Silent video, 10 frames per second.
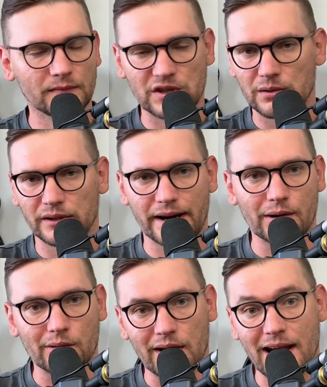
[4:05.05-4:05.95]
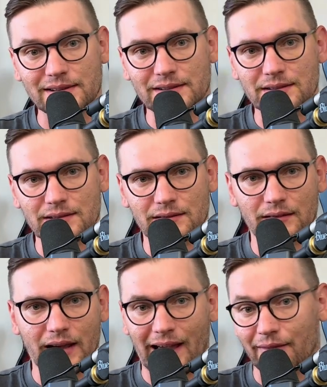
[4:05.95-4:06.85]
Do you let it rest
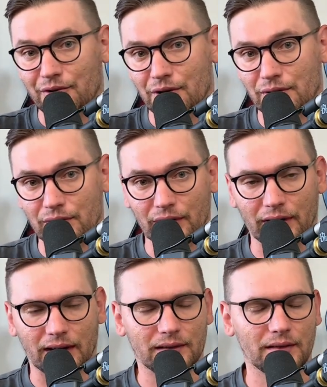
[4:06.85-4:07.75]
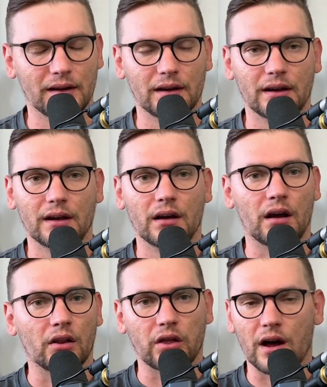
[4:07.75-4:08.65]
after you cook it?
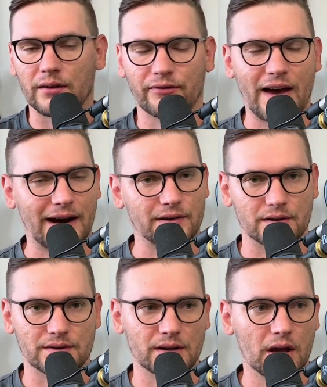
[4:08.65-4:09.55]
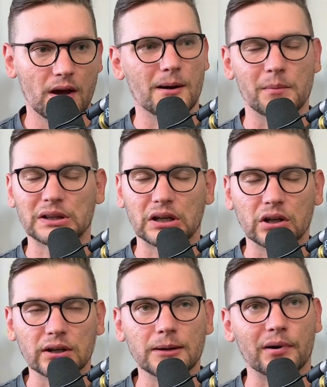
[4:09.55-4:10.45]
A lot of factors. But the
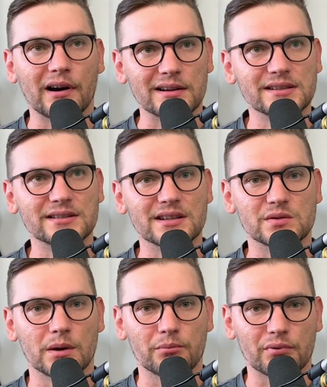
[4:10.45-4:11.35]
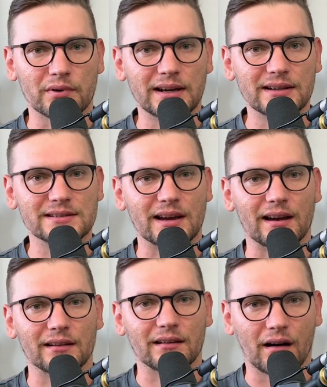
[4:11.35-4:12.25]
cooking process is what brings
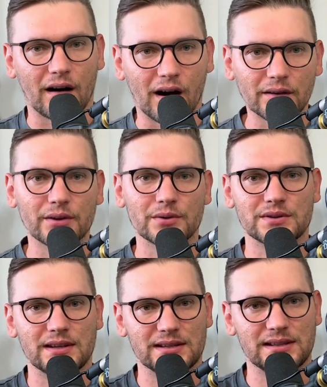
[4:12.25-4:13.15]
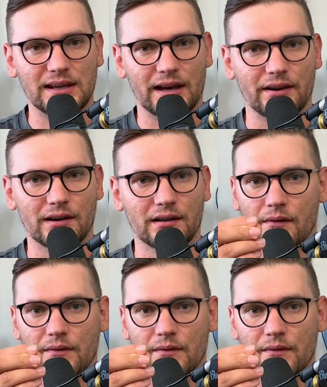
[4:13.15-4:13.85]
all of those things together.